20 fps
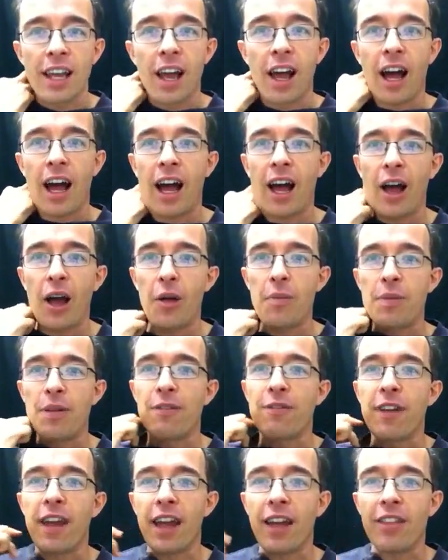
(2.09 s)
I hope you
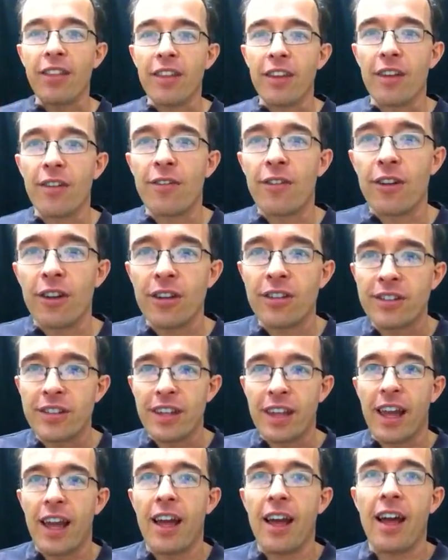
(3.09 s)
found the first
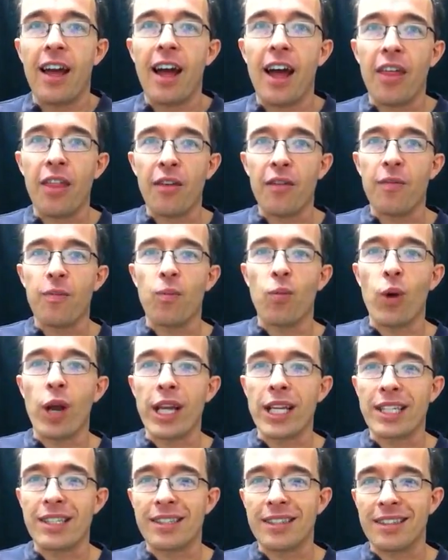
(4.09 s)
other
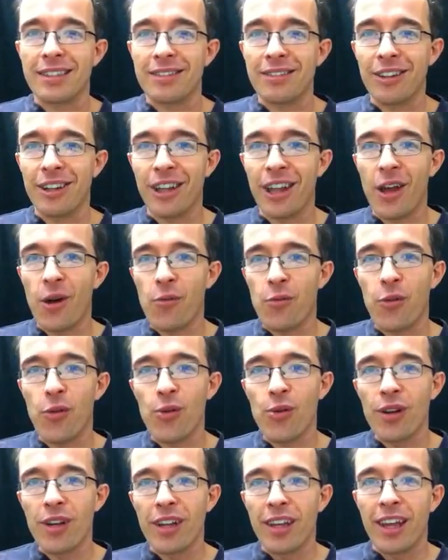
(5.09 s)
weeks really
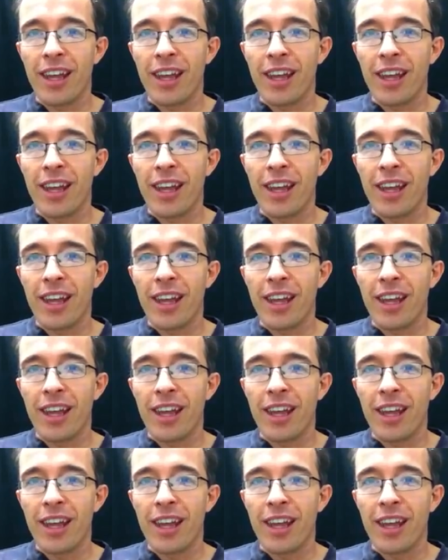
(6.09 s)
helpful,